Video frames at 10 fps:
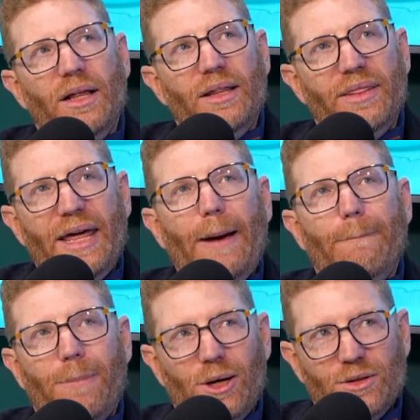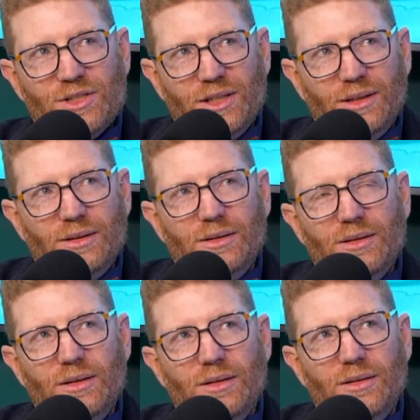that person
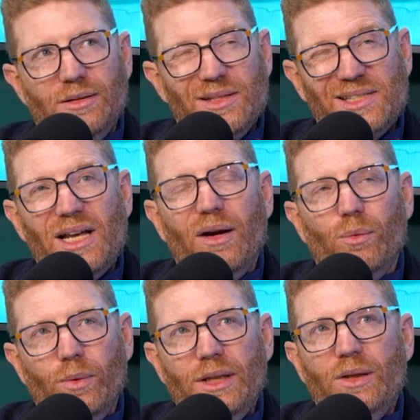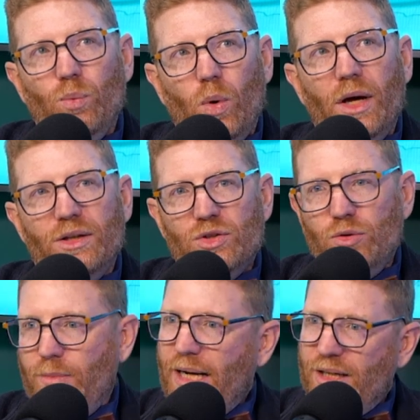does not really want
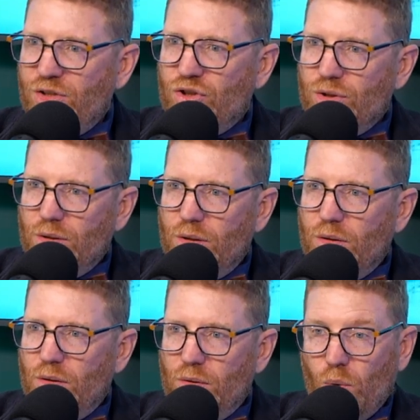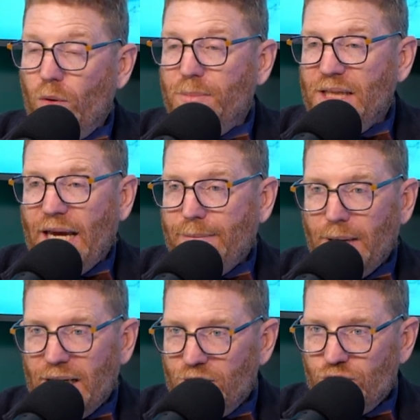to manage or be a
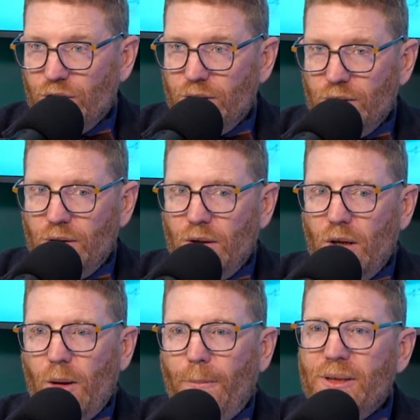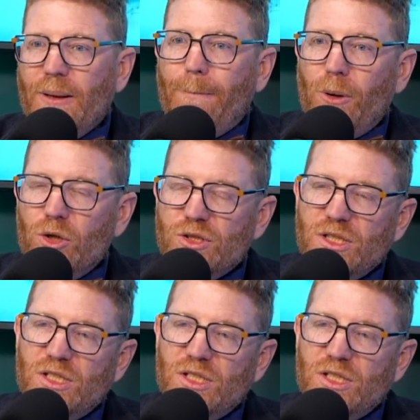manager, but that person